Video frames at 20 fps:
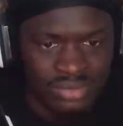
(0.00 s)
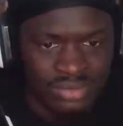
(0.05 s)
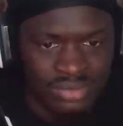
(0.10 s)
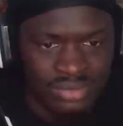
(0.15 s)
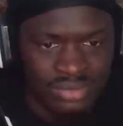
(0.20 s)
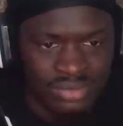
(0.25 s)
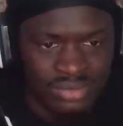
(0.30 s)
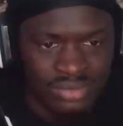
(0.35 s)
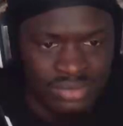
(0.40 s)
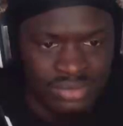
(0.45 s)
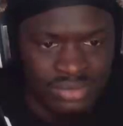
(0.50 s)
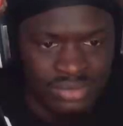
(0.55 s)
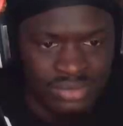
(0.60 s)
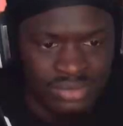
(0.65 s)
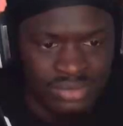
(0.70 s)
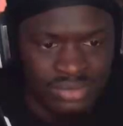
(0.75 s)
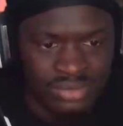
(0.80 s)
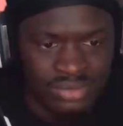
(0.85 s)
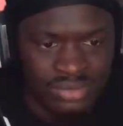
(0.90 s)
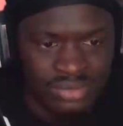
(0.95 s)

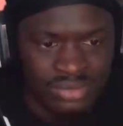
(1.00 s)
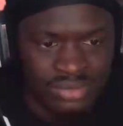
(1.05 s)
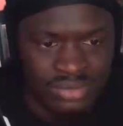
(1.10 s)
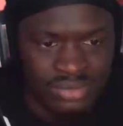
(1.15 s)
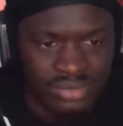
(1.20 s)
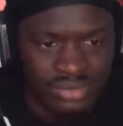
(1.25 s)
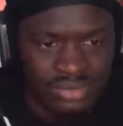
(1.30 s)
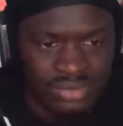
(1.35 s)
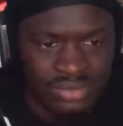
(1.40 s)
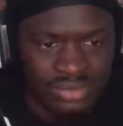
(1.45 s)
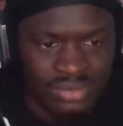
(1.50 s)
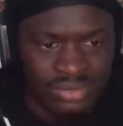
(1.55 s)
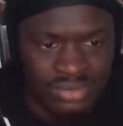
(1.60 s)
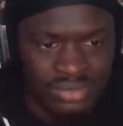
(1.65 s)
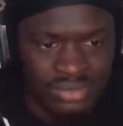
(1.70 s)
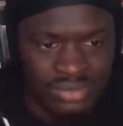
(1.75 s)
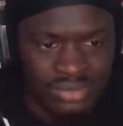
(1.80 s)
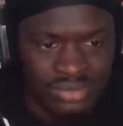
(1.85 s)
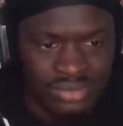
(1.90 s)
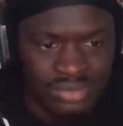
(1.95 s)

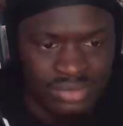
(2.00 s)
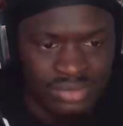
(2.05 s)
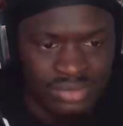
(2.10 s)
(silent)